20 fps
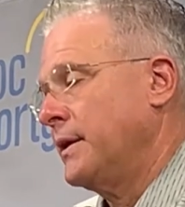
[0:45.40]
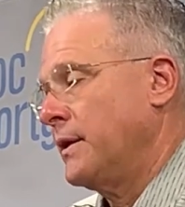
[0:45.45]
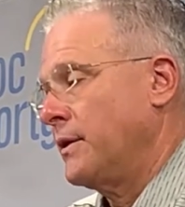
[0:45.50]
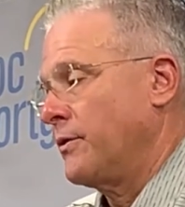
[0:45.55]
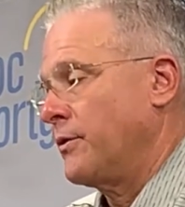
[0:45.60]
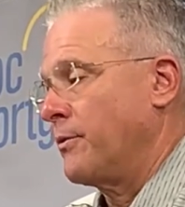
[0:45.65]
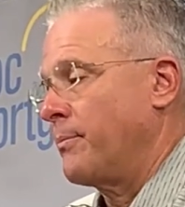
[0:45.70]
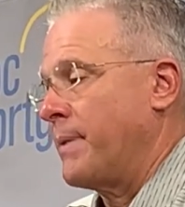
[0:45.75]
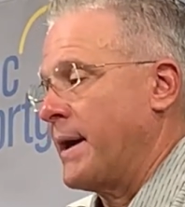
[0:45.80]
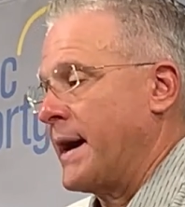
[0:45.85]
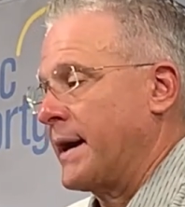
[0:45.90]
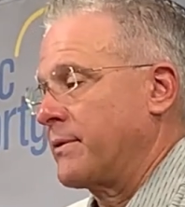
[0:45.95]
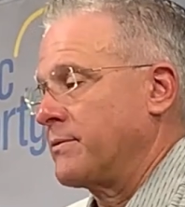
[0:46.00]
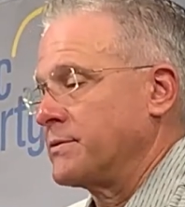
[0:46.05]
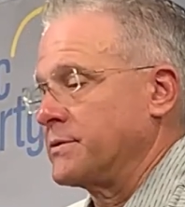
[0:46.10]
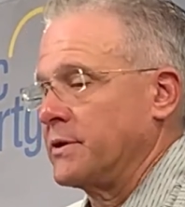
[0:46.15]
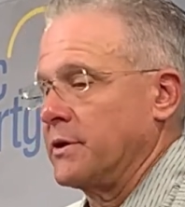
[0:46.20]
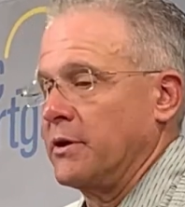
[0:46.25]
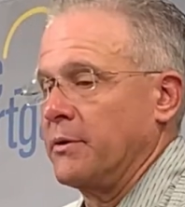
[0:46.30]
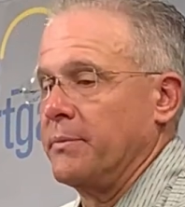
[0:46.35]
their back
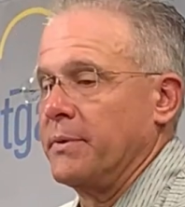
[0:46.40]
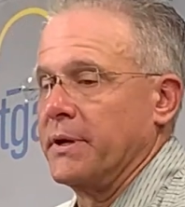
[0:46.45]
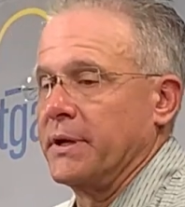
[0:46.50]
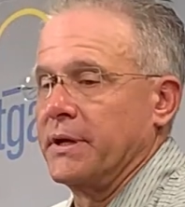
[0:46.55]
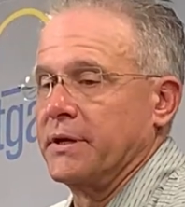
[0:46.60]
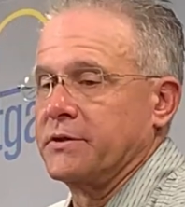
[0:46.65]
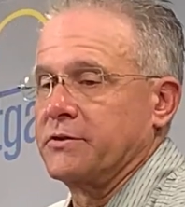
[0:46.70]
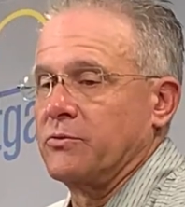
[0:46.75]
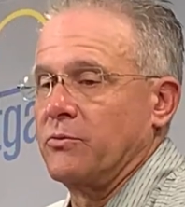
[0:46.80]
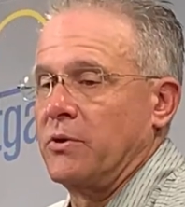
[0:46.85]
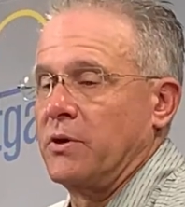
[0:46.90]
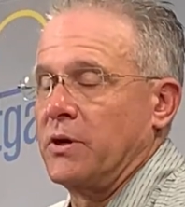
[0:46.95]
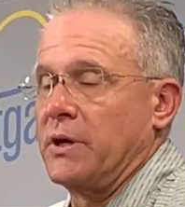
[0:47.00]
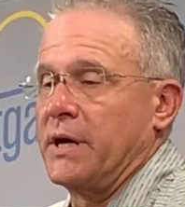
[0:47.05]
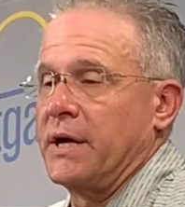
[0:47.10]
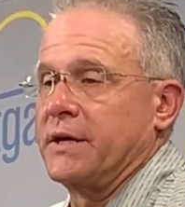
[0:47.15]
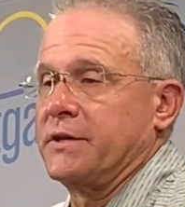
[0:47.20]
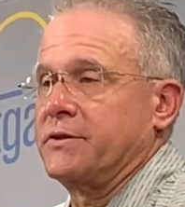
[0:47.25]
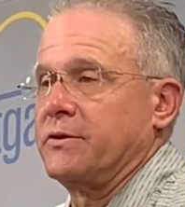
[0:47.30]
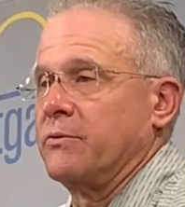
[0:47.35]
was a little bit against the wall
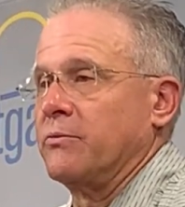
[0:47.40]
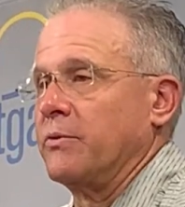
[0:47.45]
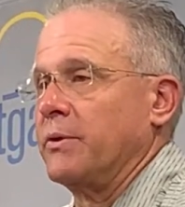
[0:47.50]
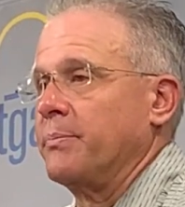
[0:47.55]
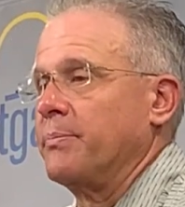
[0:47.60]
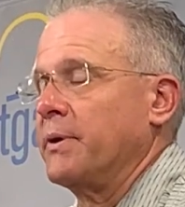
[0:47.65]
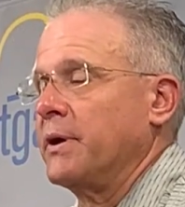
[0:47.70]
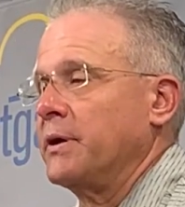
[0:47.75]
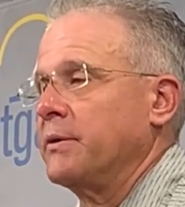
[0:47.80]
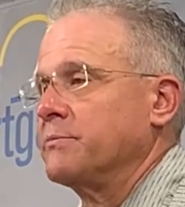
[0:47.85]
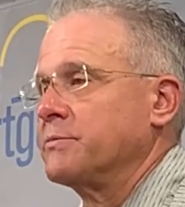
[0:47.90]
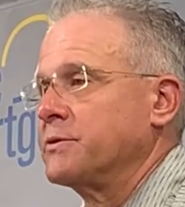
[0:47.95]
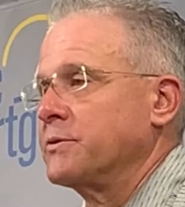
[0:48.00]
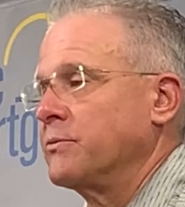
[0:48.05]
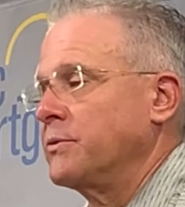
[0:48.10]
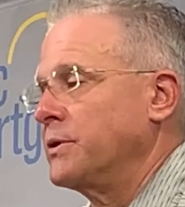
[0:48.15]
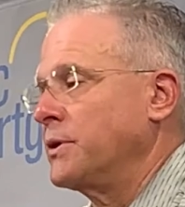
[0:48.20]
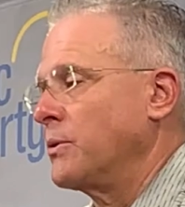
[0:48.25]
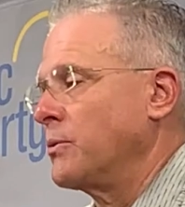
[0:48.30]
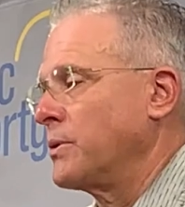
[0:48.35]
last year when we played them. So
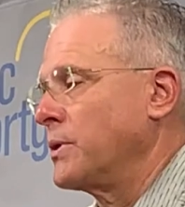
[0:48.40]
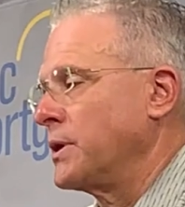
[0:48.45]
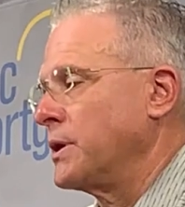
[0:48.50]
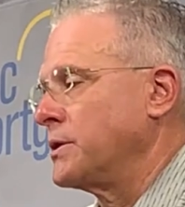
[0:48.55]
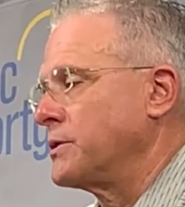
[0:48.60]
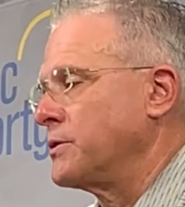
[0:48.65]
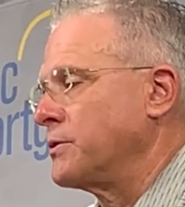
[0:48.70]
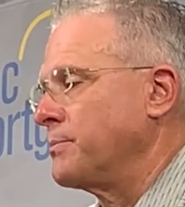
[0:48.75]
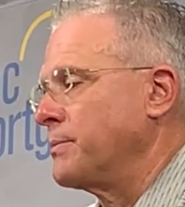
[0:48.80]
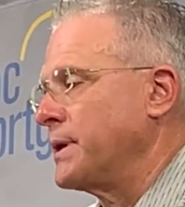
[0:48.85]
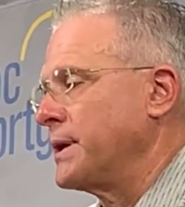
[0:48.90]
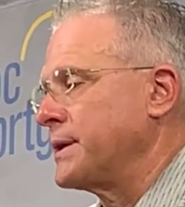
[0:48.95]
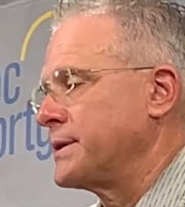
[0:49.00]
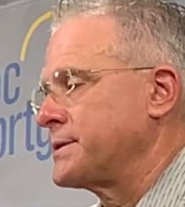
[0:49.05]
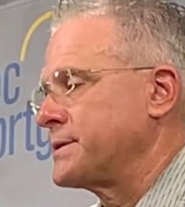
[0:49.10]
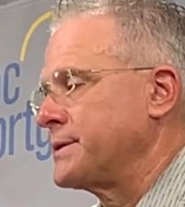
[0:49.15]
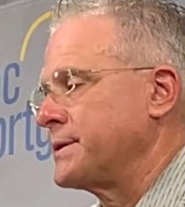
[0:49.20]
we know we can get their best.